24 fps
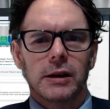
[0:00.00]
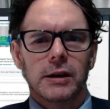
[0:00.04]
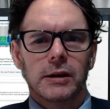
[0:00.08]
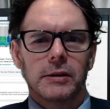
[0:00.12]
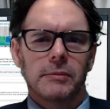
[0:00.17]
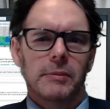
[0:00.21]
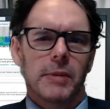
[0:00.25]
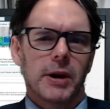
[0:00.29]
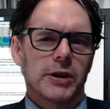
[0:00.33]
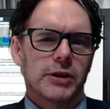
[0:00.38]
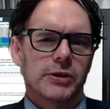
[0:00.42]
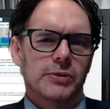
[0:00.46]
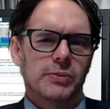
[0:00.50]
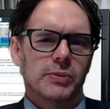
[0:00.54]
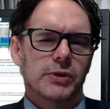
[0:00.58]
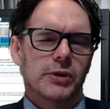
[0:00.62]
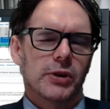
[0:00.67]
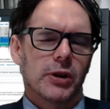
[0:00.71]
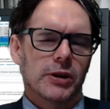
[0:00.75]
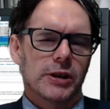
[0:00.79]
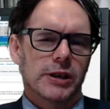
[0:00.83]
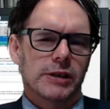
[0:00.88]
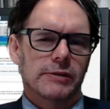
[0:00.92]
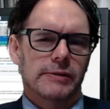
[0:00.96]
Most would
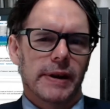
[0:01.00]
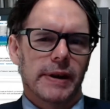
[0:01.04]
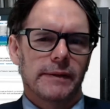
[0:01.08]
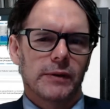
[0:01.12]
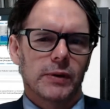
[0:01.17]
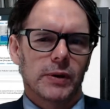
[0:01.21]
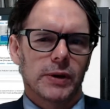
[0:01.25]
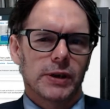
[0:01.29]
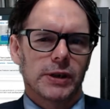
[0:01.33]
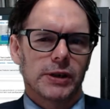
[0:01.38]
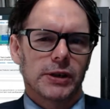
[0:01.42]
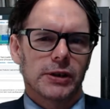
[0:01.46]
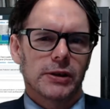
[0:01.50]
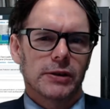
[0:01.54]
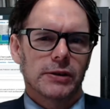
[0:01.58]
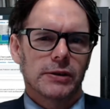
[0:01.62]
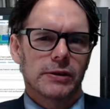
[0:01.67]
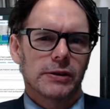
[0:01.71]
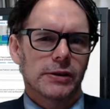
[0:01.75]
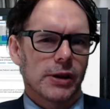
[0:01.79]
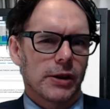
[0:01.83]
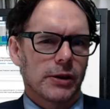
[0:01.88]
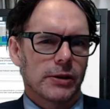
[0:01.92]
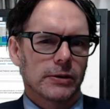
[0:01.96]
cost around 40 new,
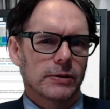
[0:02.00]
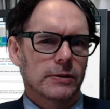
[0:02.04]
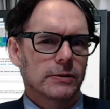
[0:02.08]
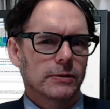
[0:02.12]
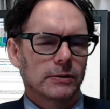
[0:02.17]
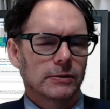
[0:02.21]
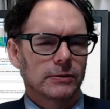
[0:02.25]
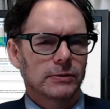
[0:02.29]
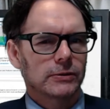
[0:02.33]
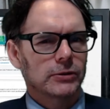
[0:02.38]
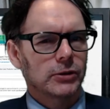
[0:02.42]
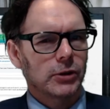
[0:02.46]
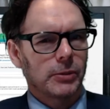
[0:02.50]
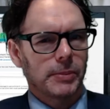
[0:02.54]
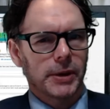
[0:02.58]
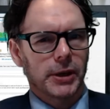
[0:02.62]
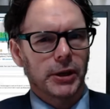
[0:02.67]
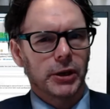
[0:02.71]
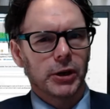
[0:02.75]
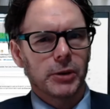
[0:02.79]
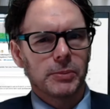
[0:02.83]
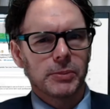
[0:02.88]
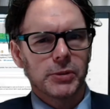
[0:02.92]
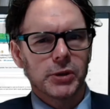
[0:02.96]
so shopping
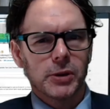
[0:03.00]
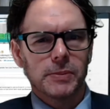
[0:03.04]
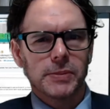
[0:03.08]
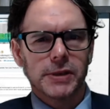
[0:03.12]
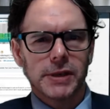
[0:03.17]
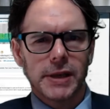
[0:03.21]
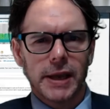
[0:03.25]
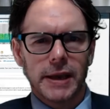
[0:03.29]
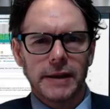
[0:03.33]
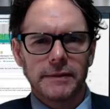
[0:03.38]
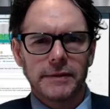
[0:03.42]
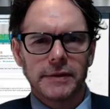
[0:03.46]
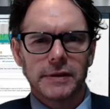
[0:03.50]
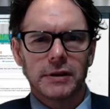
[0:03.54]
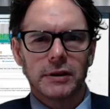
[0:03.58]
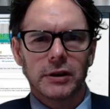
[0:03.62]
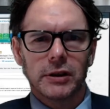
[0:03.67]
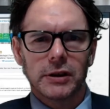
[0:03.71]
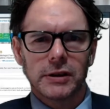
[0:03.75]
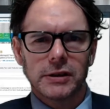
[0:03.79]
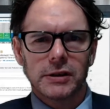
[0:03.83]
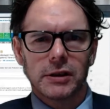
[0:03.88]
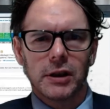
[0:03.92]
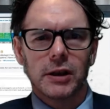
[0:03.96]
at Op Shop saves
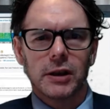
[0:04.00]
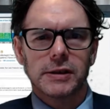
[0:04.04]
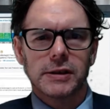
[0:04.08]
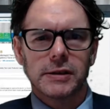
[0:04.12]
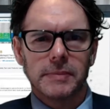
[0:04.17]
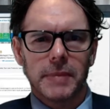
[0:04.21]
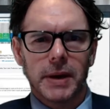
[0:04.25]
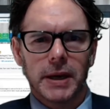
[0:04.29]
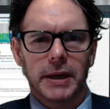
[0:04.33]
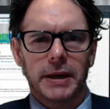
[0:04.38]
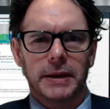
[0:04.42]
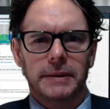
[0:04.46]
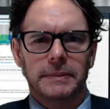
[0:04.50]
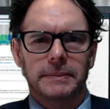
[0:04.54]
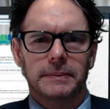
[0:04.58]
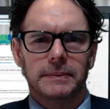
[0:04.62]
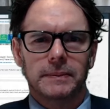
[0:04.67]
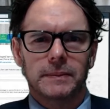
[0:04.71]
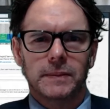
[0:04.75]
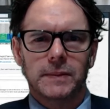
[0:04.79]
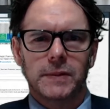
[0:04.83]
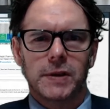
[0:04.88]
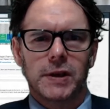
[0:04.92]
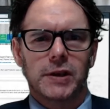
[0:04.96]
lots of money,
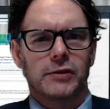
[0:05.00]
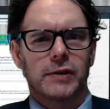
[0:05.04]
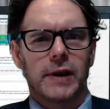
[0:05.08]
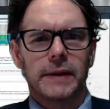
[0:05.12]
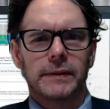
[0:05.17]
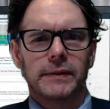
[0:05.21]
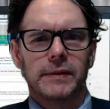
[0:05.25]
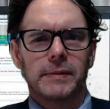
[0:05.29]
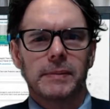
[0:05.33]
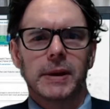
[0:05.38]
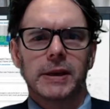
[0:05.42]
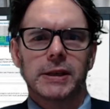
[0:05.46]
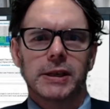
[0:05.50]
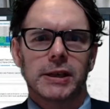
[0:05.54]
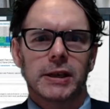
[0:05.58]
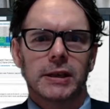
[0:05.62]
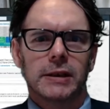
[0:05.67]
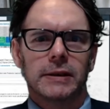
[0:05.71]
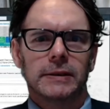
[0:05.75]
which is great for budgeting.